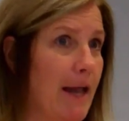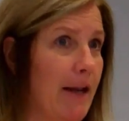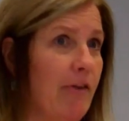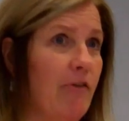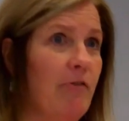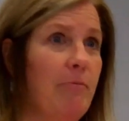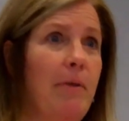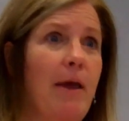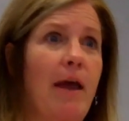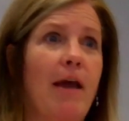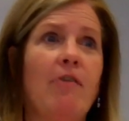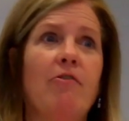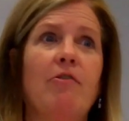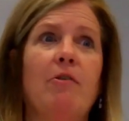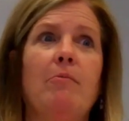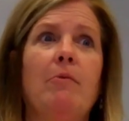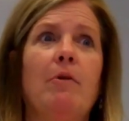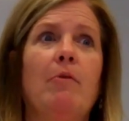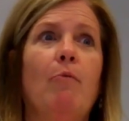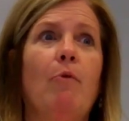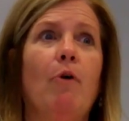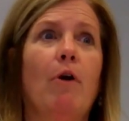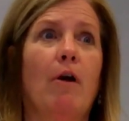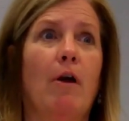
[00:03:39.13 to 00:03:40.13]
Matt
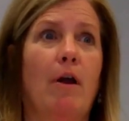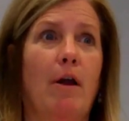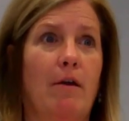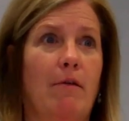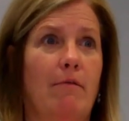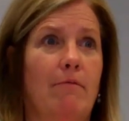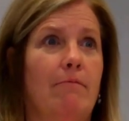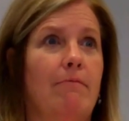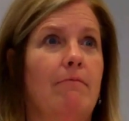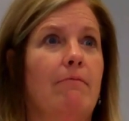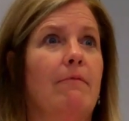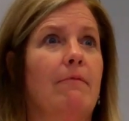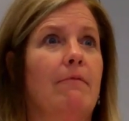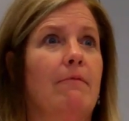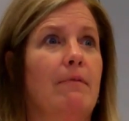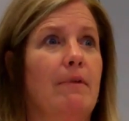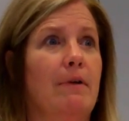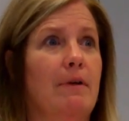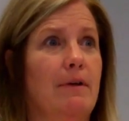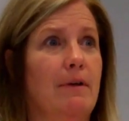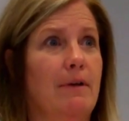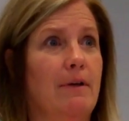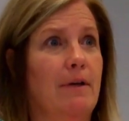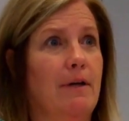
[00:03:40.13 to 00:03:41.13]
expects him to work.
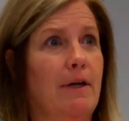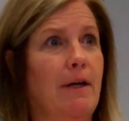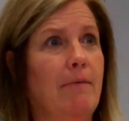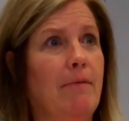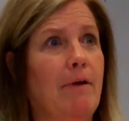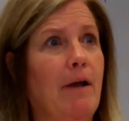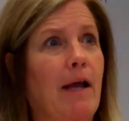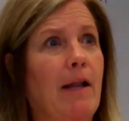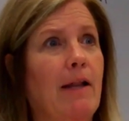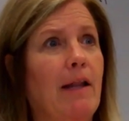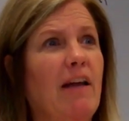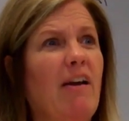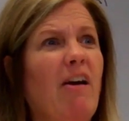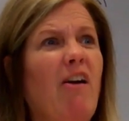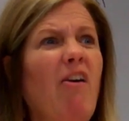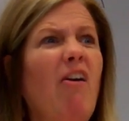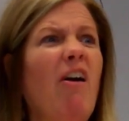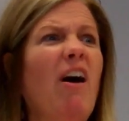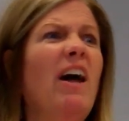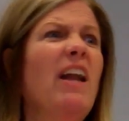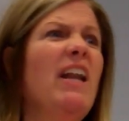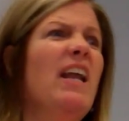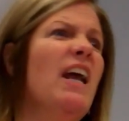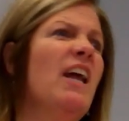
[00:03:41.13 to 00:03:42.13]
I'm kind of
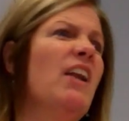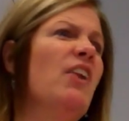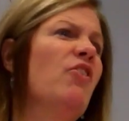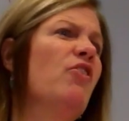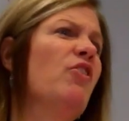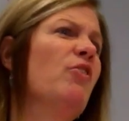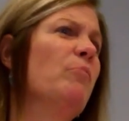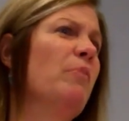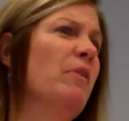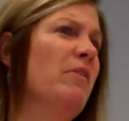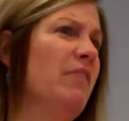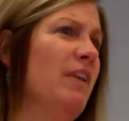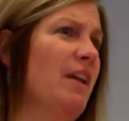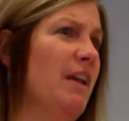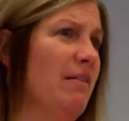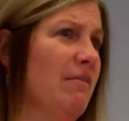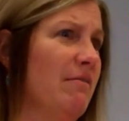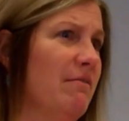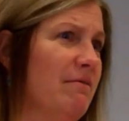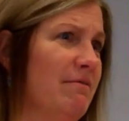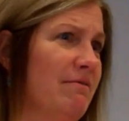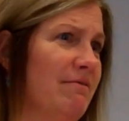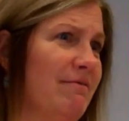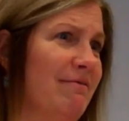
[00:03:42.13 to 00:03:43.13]
like, oh, honey, I know you're
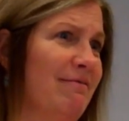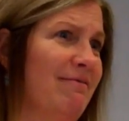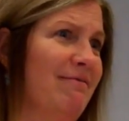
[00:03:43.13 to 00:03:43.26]
busy.